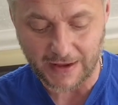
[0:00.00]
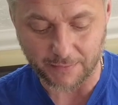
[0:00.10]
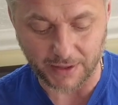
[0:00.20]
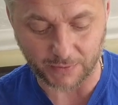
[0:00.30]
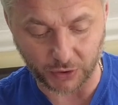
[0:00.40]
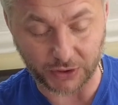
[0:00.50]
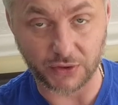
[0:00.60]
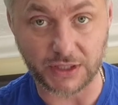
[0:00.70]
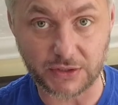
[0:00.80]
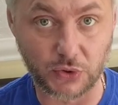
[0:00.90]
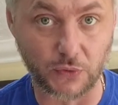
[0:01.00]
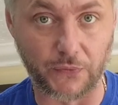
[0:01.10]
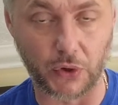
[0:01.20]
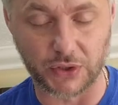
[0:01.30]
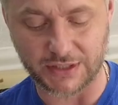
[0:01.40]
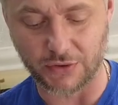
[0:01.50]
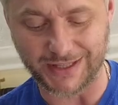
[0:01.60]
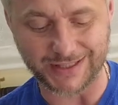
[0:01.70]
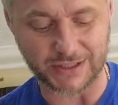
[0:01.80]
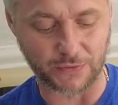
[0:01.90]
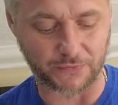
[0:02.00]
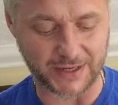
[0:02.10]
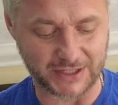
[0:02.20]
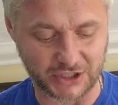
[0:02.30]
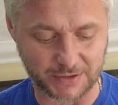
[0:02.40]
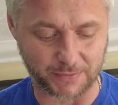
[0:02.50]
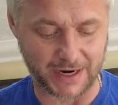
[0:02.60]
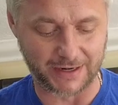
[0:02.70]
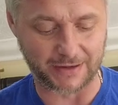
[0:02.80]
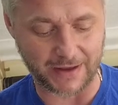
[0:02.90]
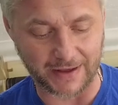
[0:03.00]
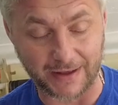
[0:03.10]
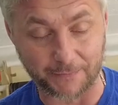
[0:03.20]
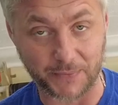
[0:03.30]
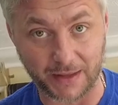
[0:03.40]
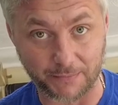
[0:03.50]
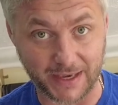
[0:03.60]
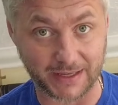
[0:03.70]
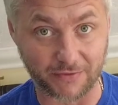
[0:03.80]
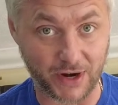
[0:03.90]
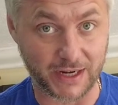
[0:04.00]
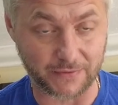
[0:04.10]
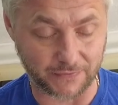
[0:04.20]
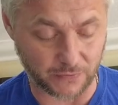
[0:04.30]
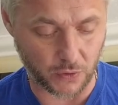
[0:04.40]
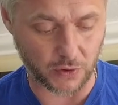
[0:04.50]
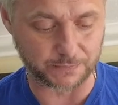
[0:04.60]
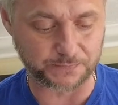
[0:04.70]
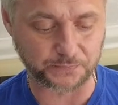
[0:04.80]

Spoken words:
But what you need to do first, you need to finish this part and make it ready for